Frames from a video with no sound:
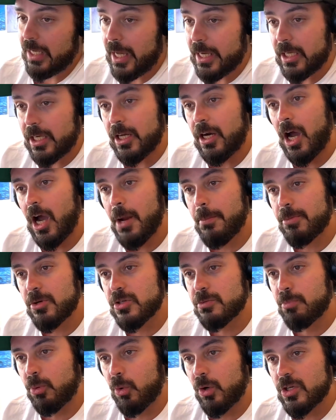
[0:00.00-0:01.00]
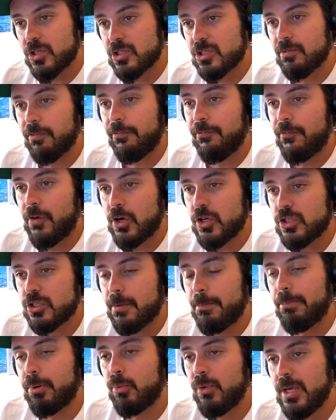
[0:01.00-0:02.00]
The Lykan Hypersport's
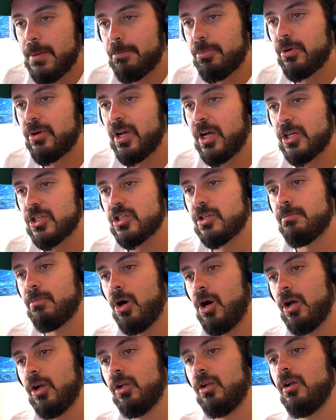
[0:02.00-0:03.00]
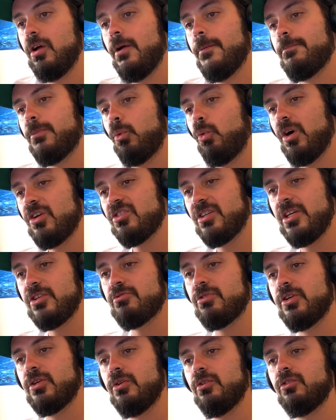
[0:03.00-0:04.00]
first pre-production model was
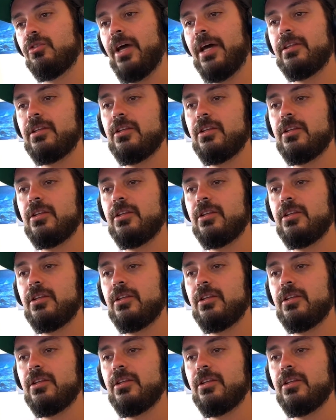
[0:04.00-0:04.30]
introduced